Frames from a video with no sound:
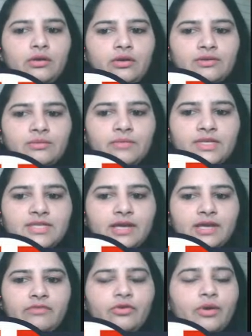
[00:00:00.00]
you can simply
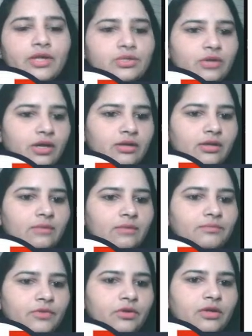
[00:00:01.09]
say if you're educated,
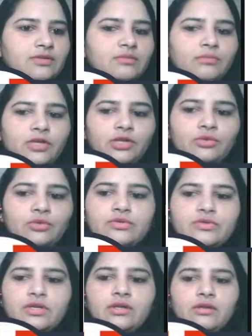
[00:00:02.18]
you can simply
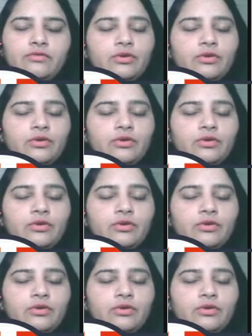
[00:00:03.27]
use it.